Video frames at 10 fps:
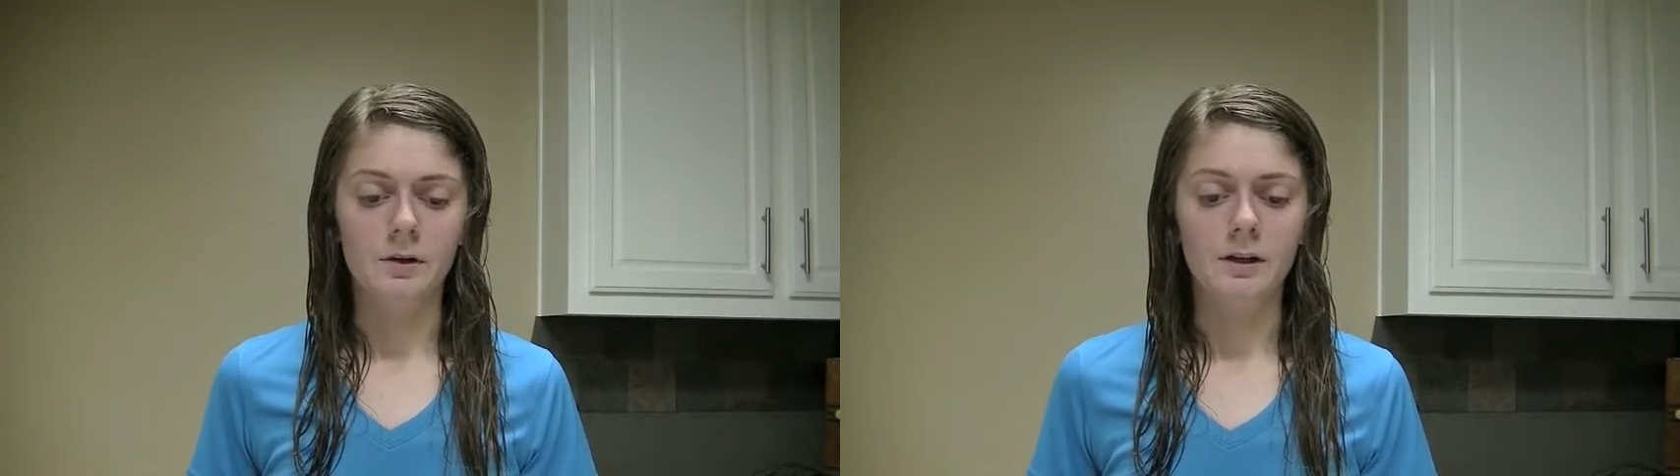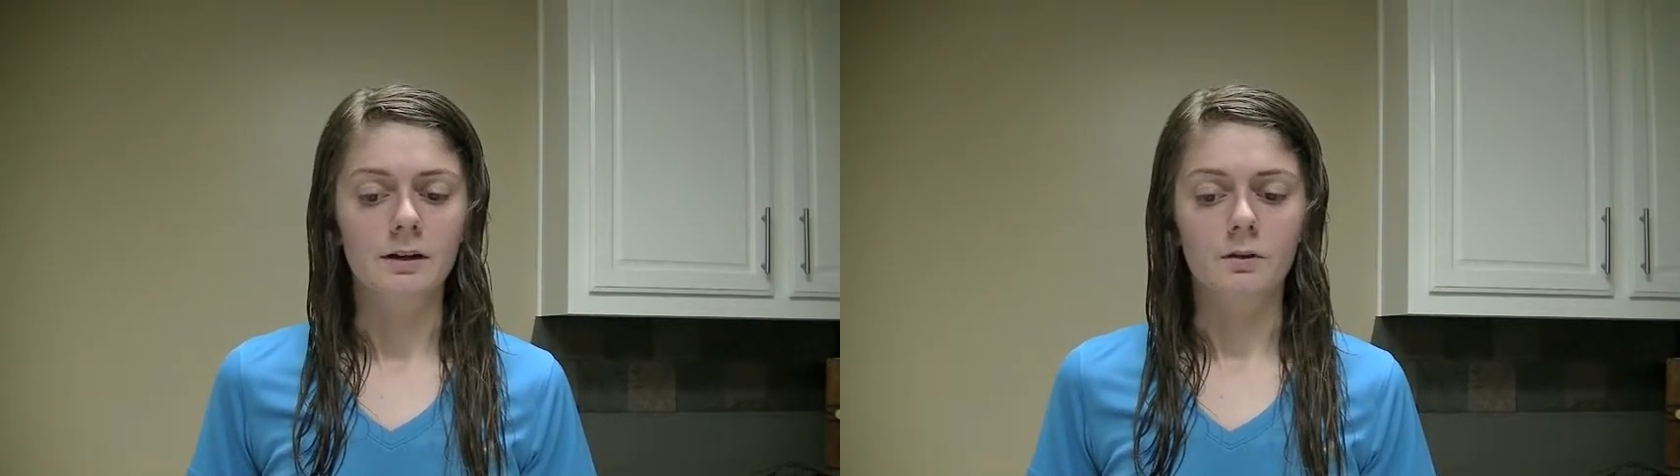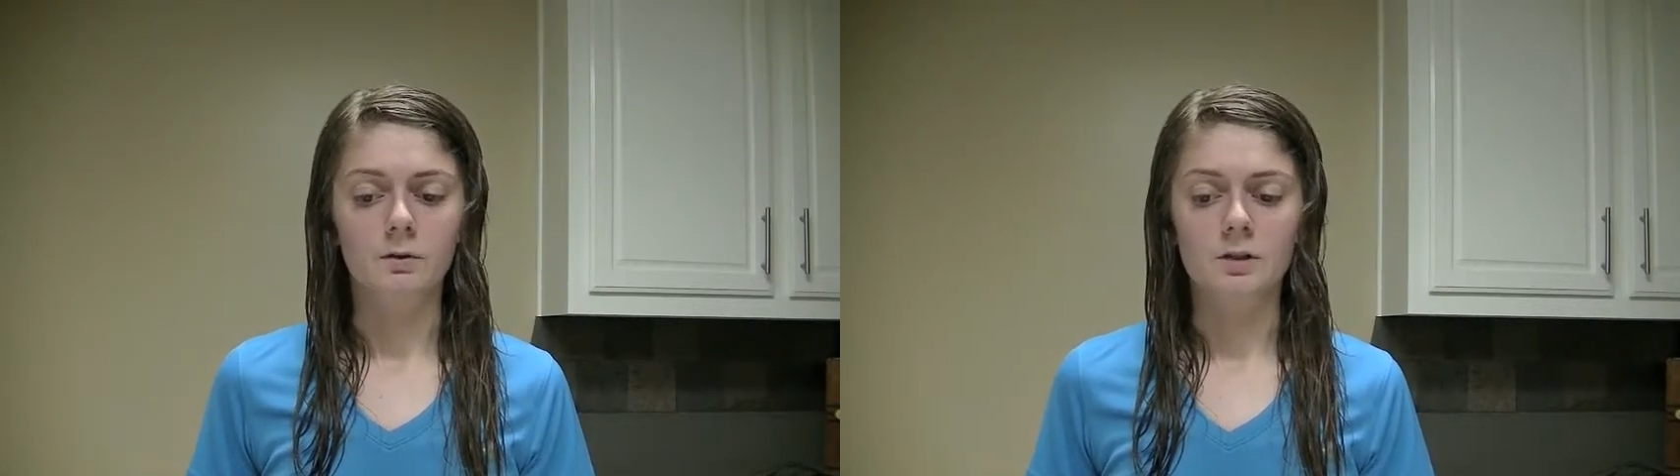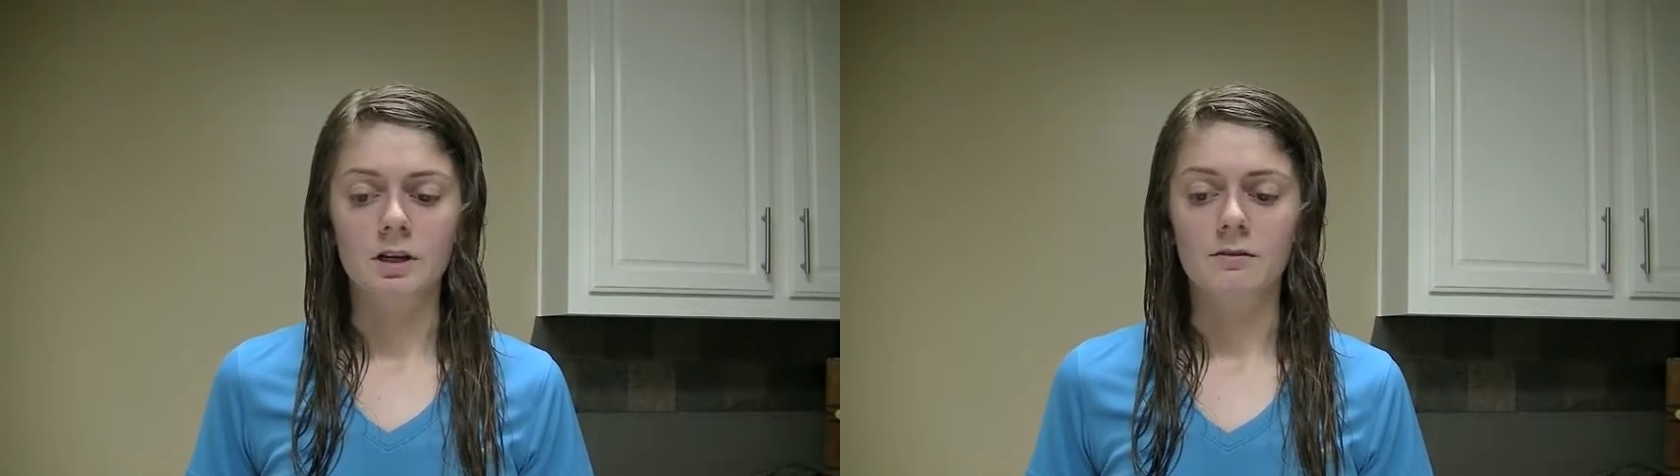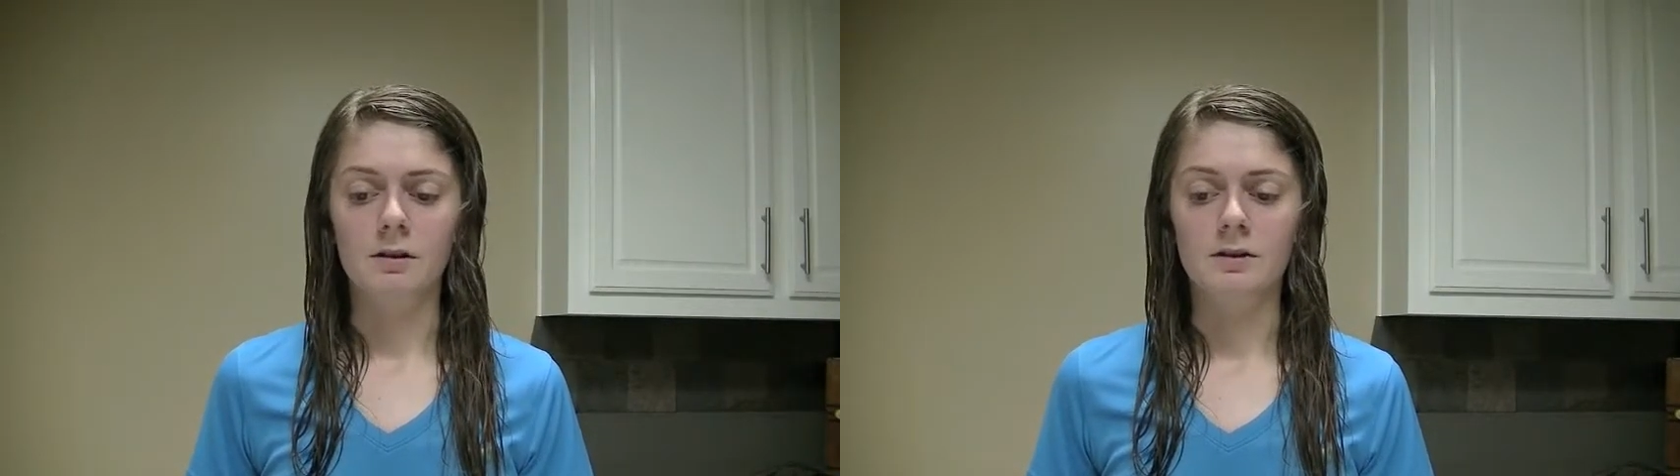they are just
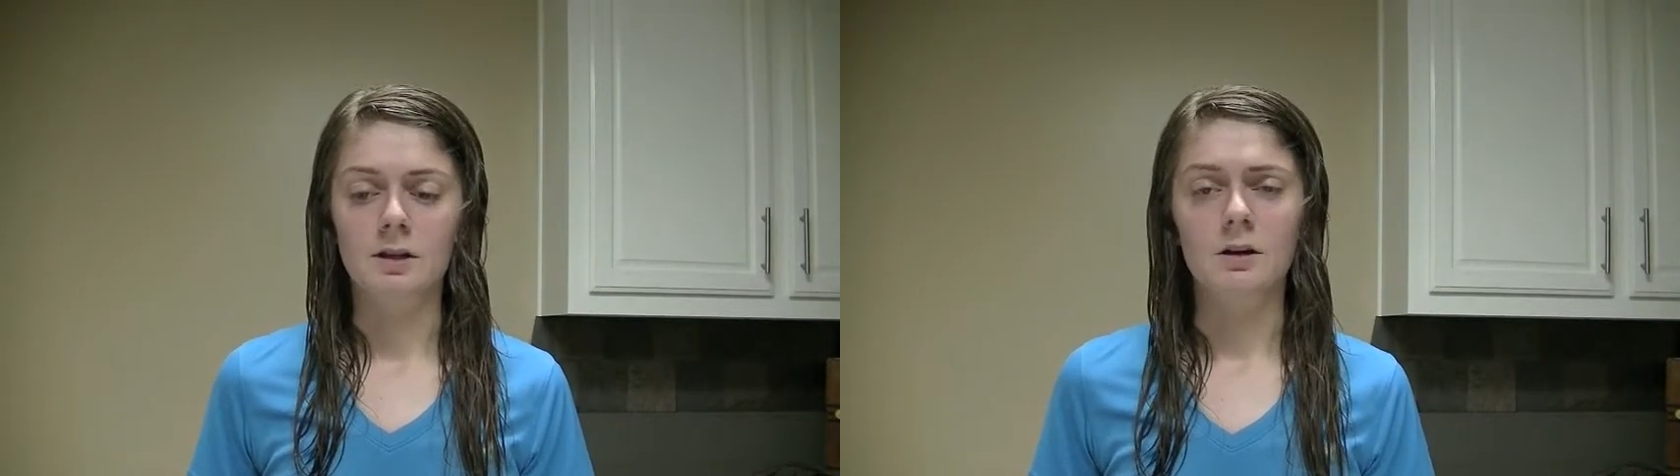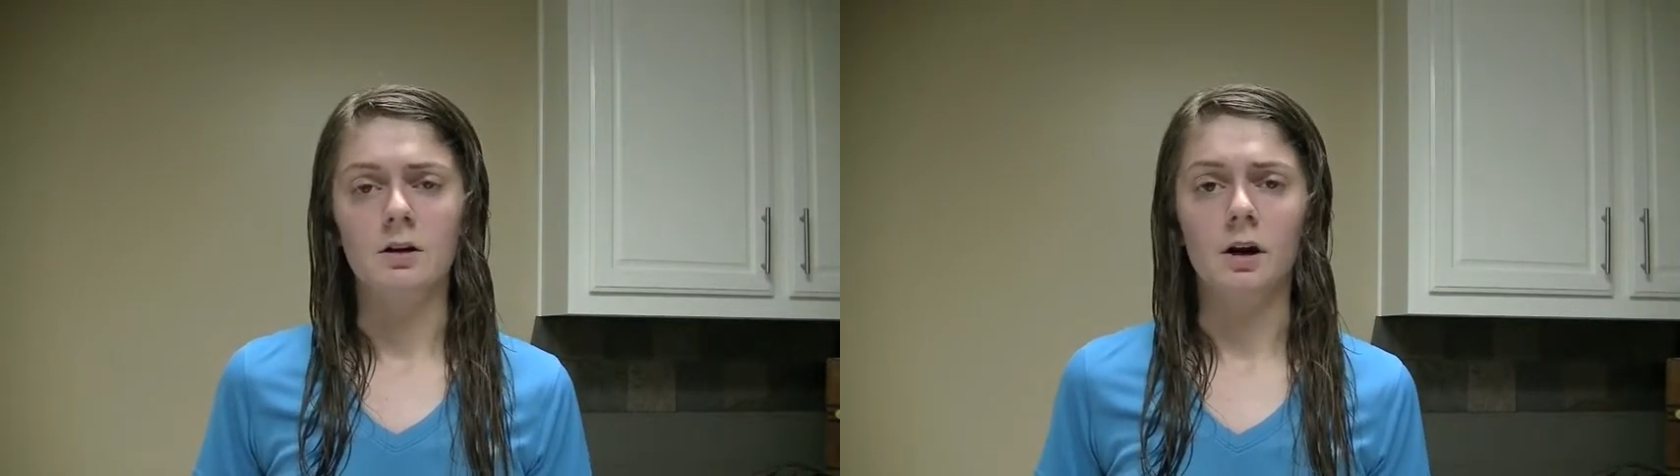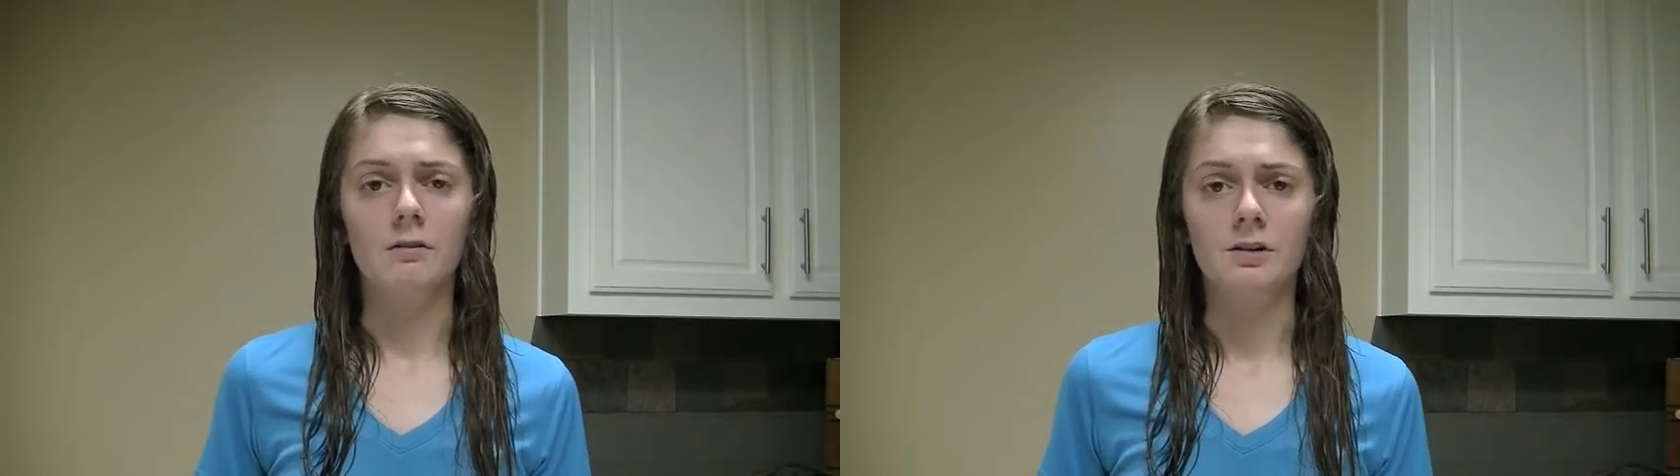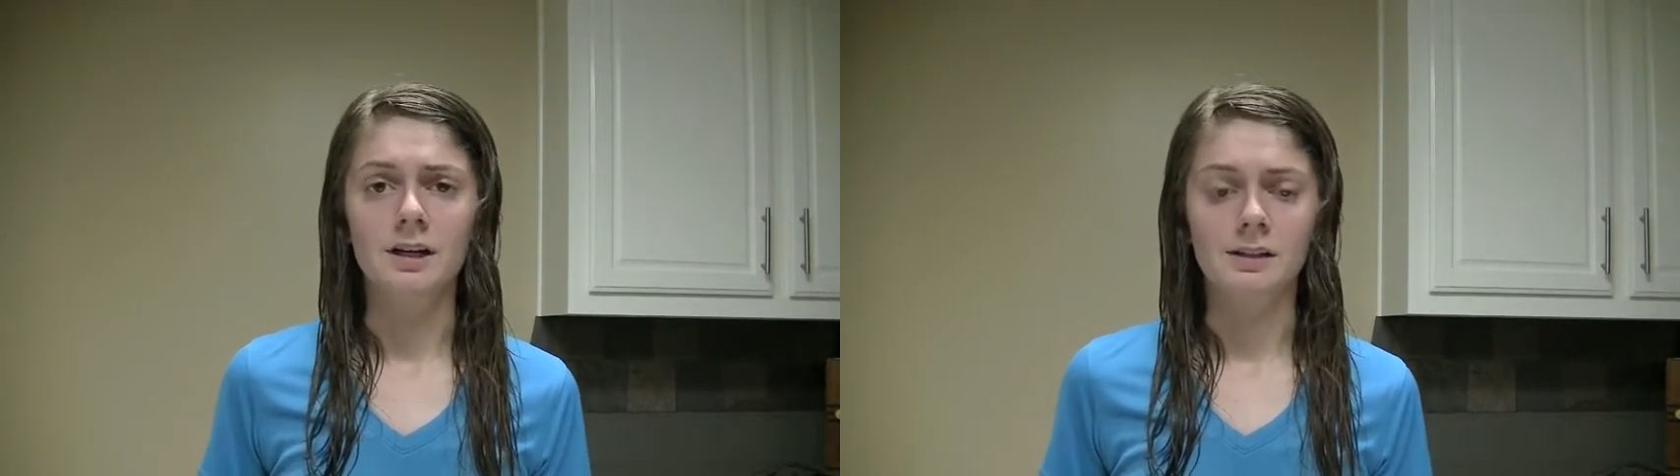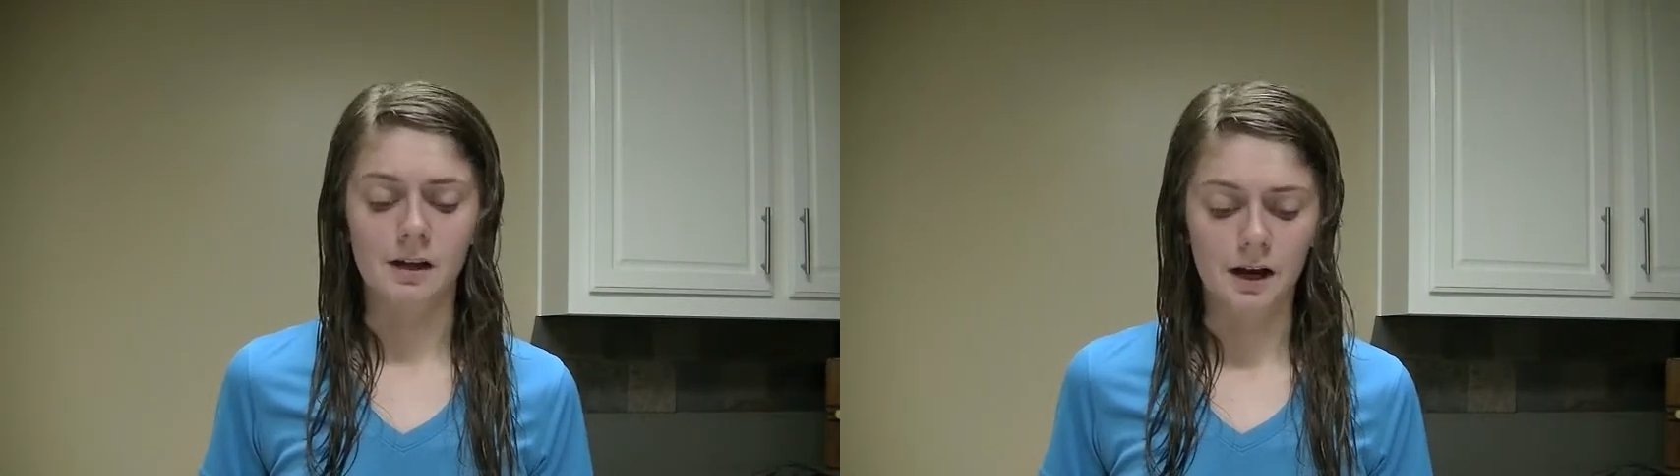stuff that's in our
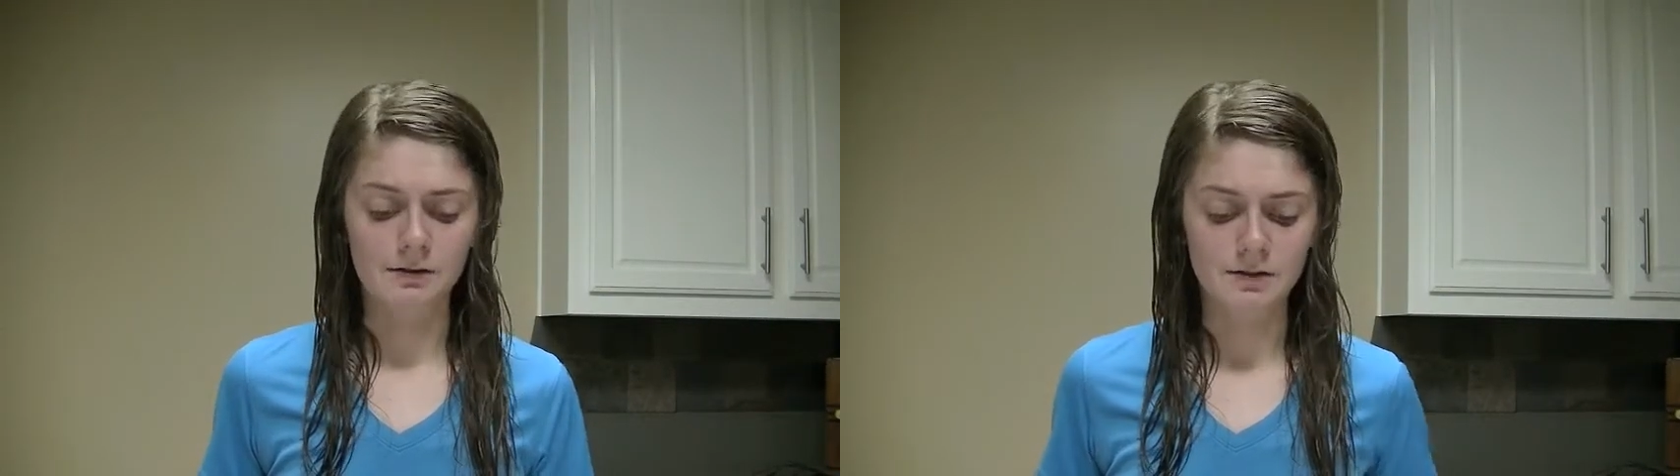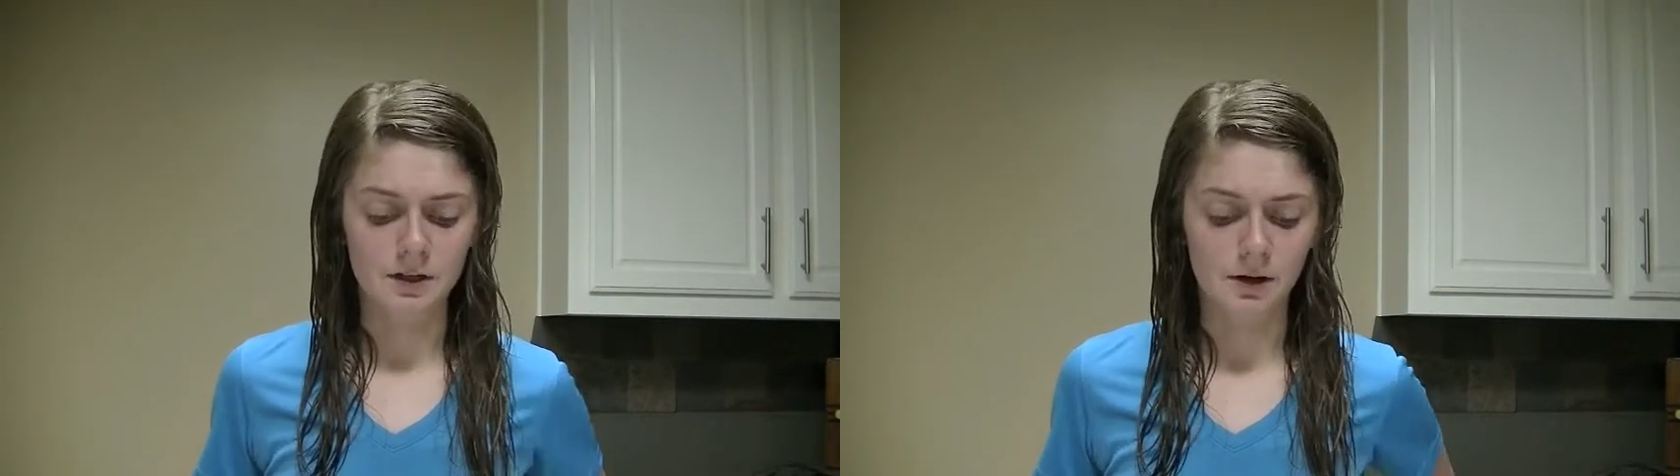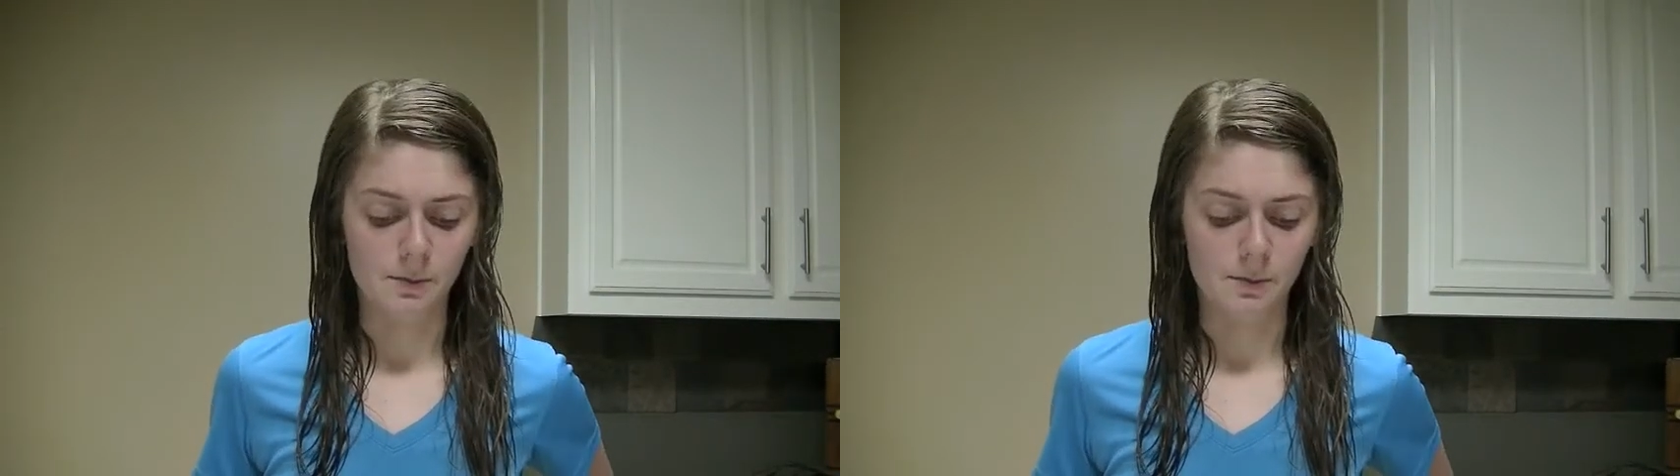everyday lives.